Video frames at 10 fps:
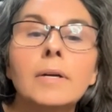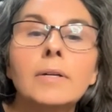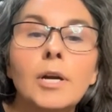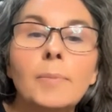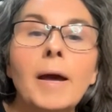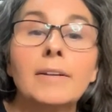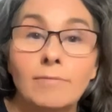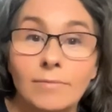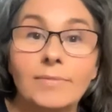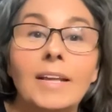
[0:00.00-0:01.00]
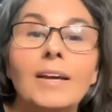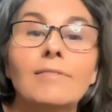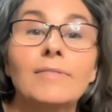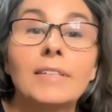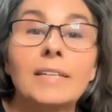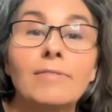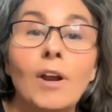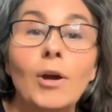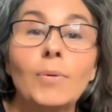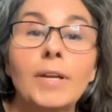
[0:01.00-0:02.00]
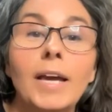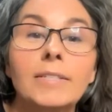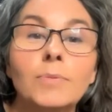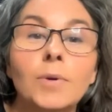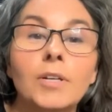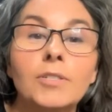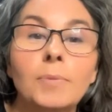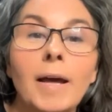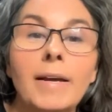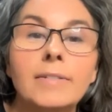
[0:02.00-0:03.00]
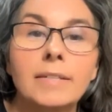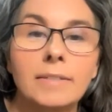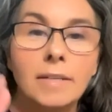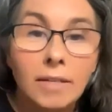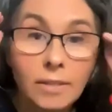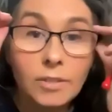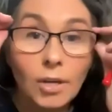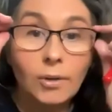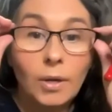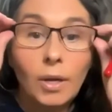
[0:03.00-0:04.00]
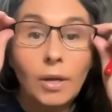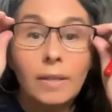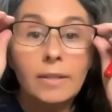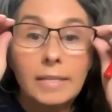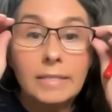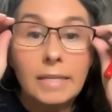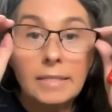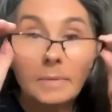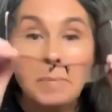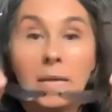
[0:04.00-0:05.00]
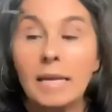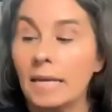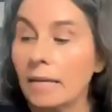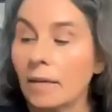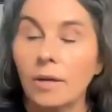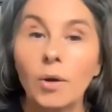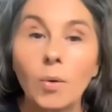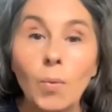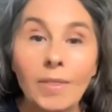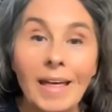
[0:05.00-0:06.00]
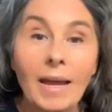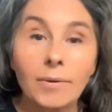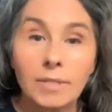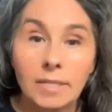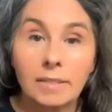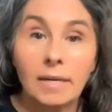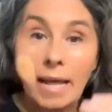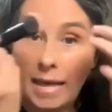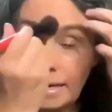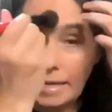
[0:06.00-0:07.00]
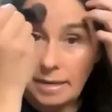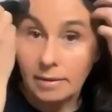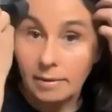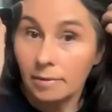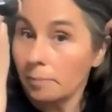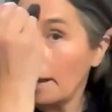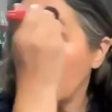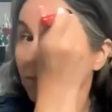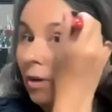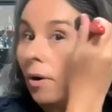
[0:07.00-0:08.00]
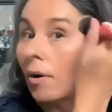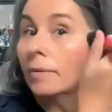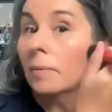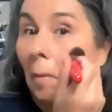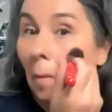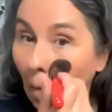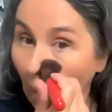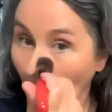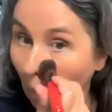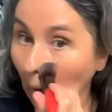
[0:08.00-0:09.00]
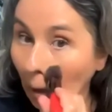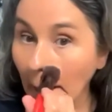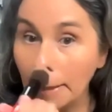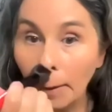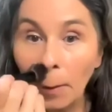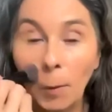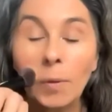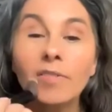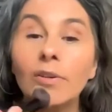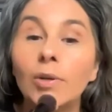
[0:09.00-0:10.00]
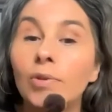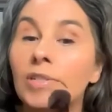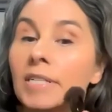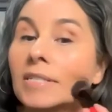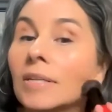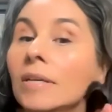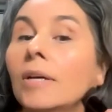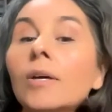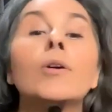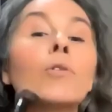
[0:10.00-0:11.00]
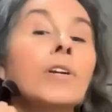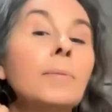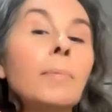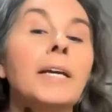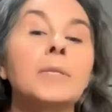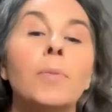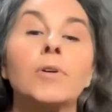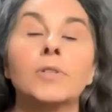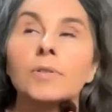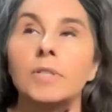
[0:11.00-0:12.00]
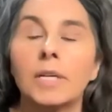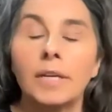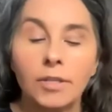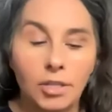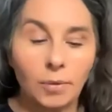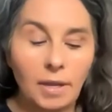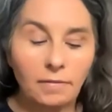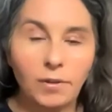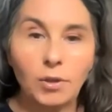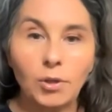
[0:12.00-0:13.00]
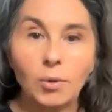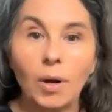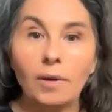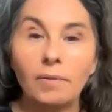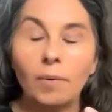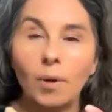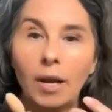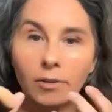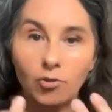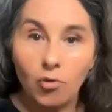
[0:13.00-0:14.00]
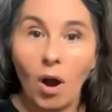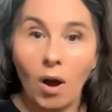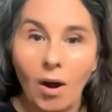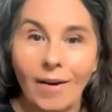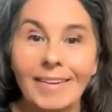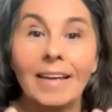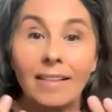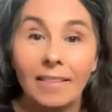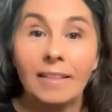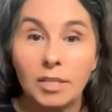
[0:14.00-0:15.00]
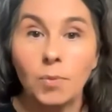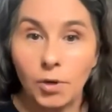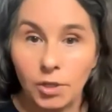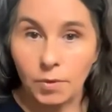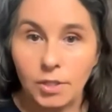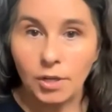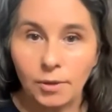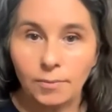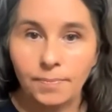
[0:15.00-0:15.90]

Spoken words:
No powder. Float, yes, we're going to do powder. So this is me without any powder on. Okay, so all we've used is cream-based products. So if you are dry, this is what you would do.